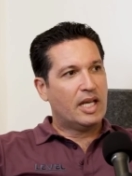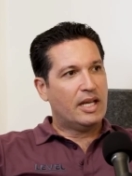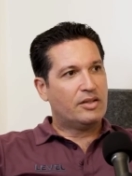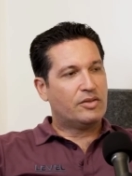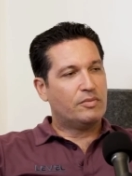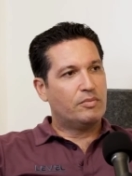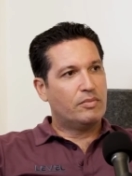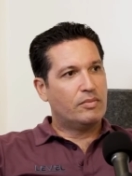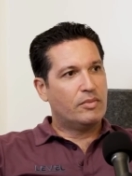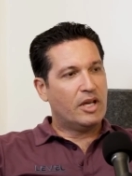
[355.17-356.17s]
it's
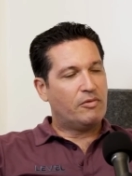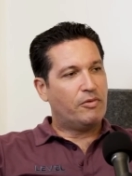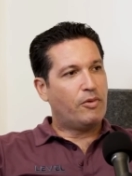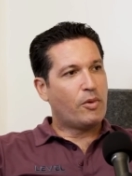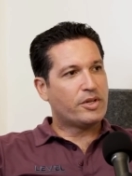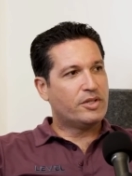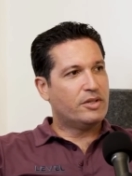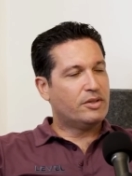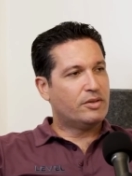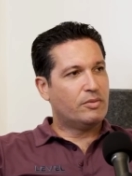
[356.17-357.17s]
it
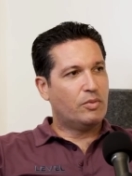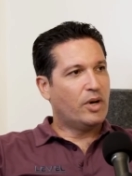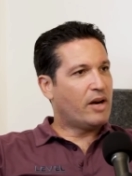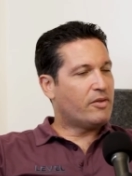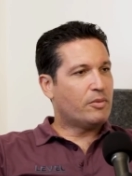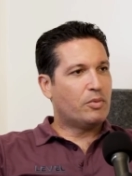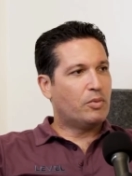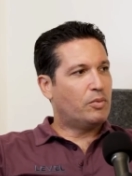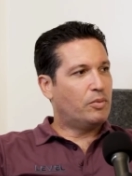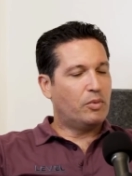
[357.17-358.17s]
forces whatever
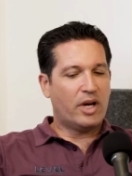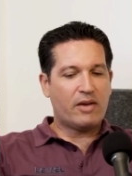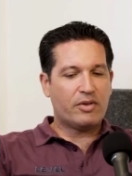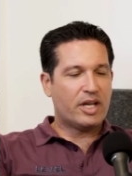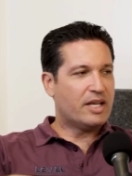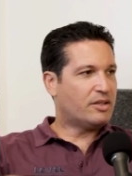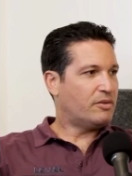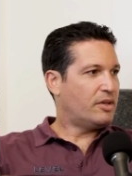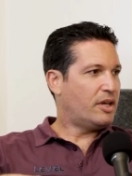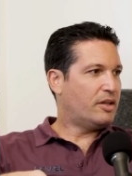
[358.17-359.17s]
whatever it is.
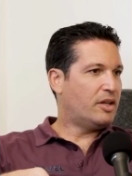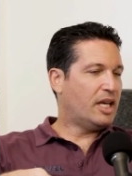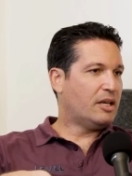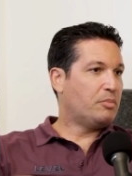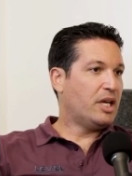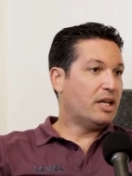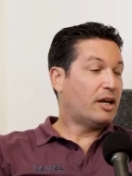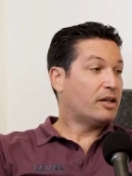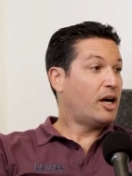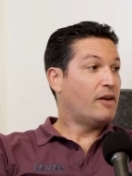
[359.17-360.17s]
It, it it can be an
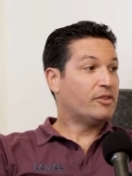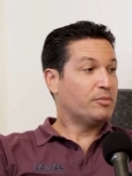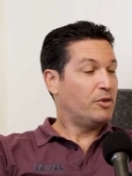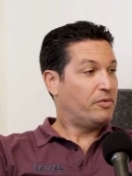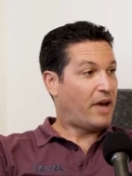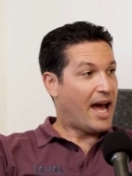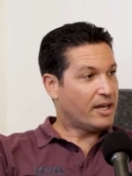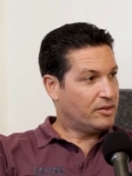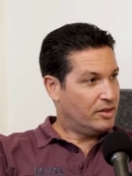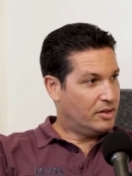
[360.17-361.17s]
uncomfortable fact.